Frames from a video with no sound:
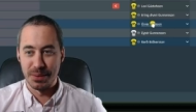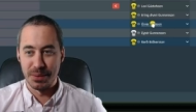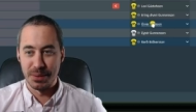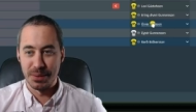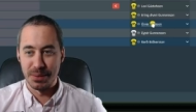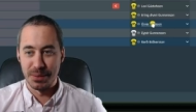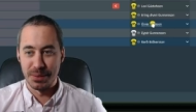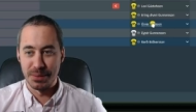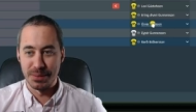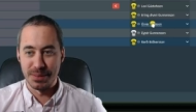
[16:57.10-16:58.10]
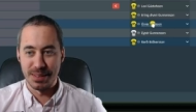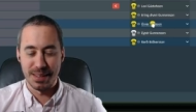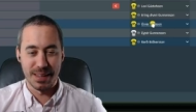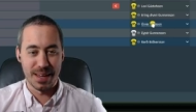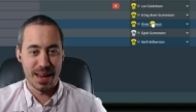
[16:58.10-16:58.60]
oh,
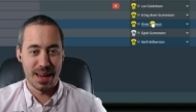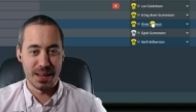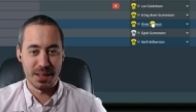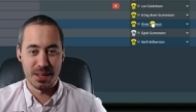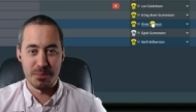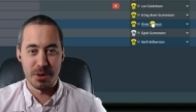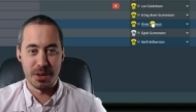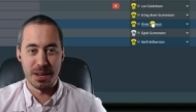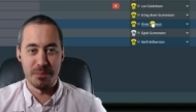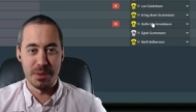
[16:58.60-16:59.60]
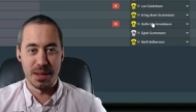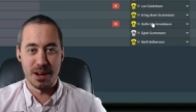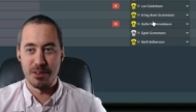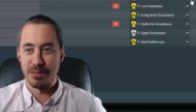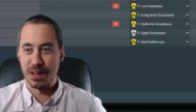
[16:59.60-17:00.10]
yeah. Come on in and be
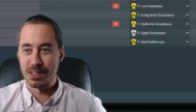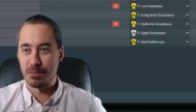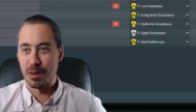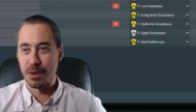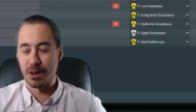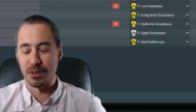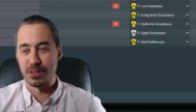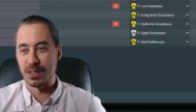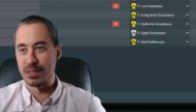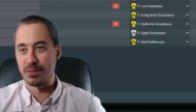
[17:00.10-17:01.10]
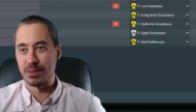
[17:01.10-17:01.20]
our advanced playmaker. Does it